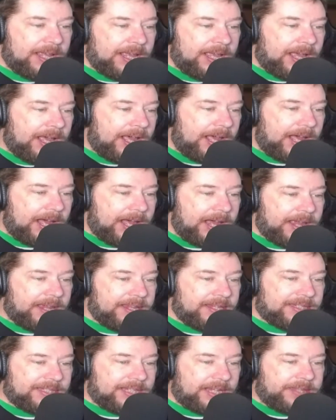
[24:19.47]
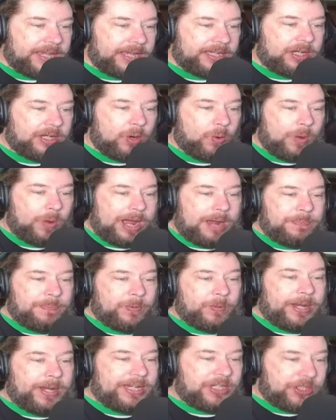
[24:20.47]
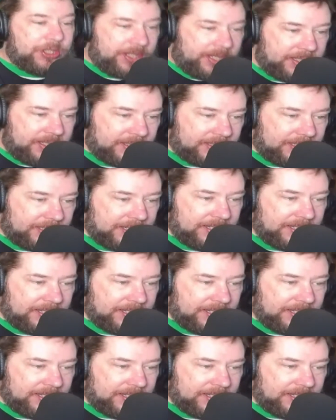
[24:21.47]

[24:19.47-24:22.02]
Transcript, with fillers: uh, said that cooperations,